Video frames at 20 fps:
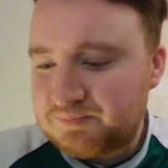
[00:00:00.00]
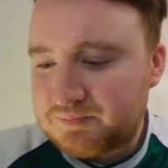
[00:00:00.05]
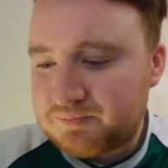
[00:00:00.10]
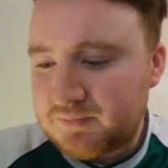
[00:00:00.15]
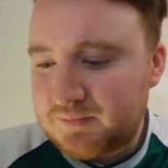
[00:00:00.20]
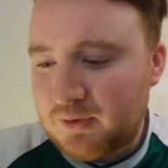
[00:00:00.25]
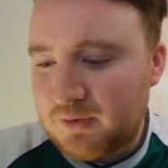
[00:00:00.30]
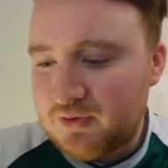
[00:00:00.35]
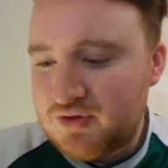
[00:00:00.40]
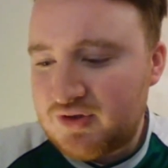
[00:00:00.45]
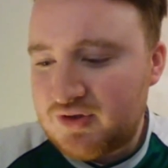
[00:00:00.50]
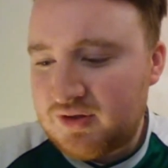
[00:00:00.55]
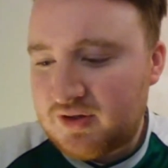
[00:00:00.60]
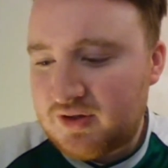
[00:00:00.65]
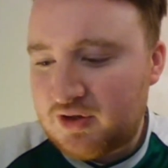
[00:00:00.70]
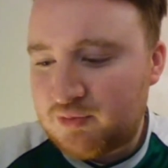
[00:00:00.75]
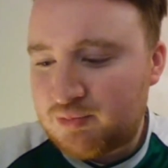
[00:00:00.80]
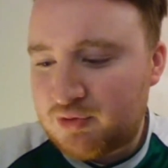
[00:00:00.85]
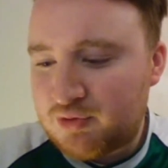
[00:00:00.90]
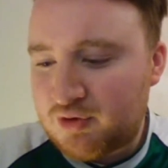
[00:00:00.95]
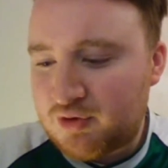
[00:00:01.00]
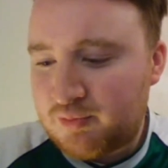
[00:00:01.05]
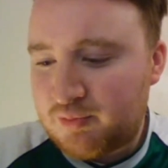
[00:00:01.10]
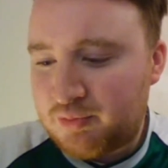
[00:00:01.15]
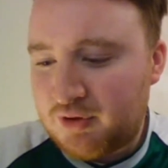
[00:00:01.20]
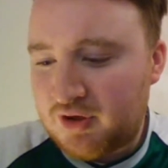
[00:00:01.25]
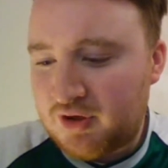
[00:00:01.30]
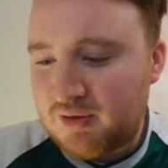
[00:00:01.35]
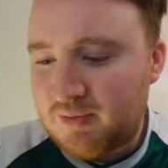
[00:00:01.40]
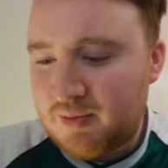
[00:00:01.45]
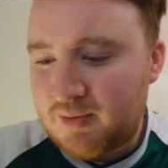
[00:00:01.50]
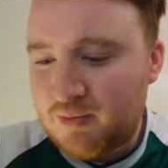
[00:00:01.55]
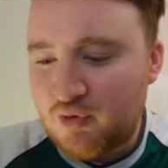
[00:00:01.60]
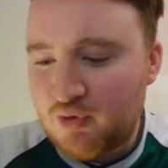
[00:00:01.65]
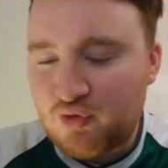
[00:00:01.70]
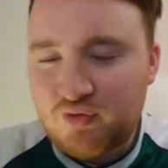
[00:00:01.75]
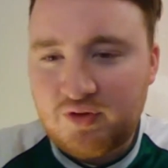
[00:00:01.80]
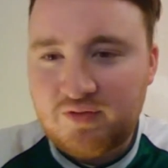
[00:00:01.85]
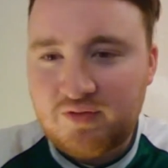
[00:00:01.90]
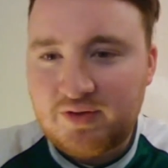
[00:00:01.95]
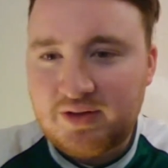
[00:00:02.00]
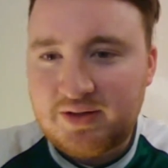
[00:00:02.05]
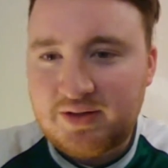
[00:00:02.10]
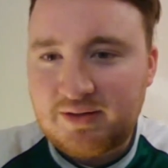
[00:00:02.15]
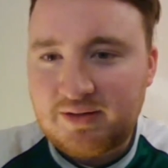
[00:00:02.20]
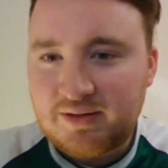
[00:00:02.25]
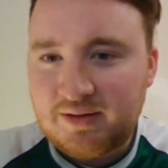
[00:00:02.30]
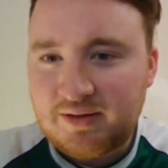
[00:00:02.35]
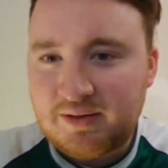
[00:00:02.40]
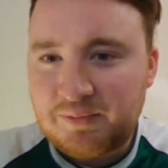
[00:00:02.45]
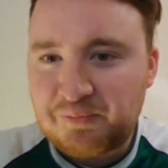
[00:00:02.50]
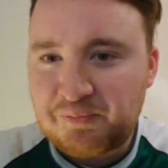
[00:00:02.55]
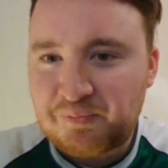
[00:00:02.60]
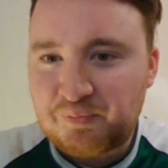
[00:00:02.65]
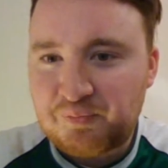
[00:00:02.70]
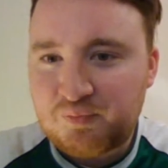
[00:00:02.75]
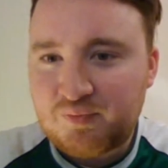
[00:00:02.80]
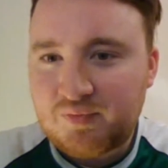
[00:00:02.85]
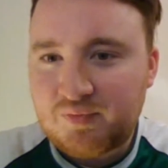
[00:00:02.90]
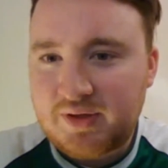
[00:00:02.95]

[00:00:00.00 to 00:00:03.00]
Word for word: No, I would say that's probably probably my most favourite Kitty. Aye.